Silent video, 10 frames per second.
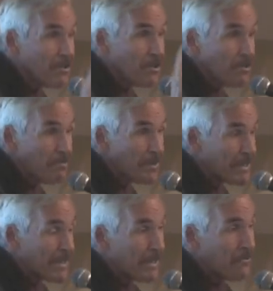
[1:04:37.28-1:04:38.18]
the
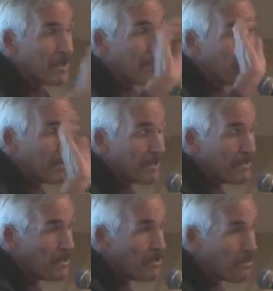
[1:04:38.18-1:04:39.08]
doomsday. We don't,
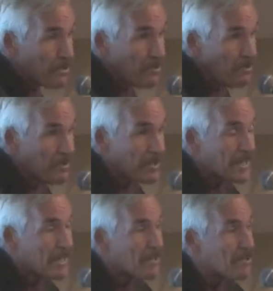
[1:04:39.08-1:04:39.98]
there's no
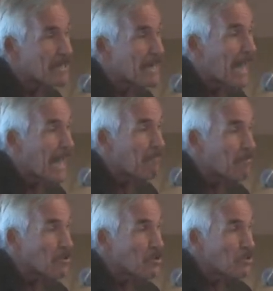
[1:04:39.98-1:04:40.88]
doomsday. There's an
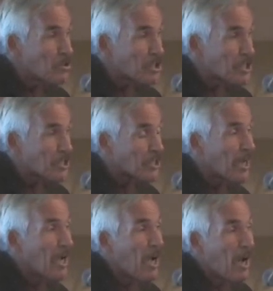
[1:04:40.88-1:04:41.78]

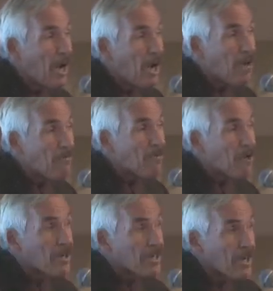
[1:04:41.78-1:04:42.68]
evolution of
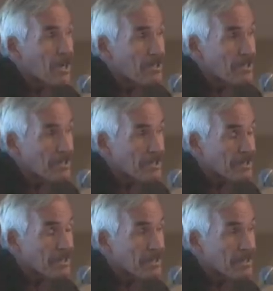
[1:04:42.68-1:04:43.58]
our
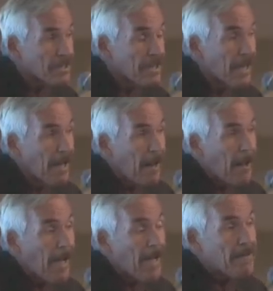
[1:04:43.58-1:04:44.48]
consciousness
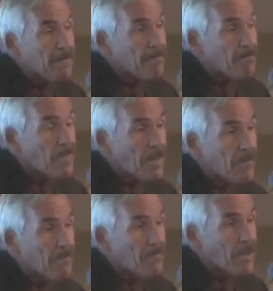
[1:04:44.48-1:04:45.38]
and
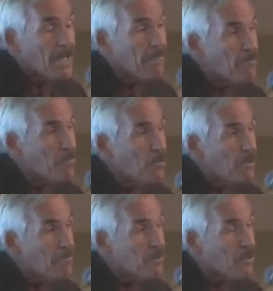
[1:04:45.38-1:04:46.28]
even
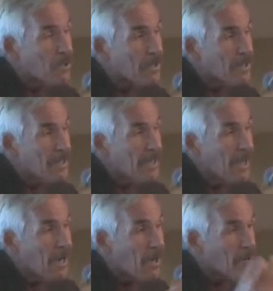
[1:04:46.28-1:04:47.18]
more importantly,
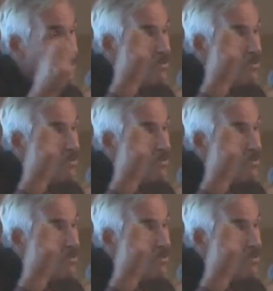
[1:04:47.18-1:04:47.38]
our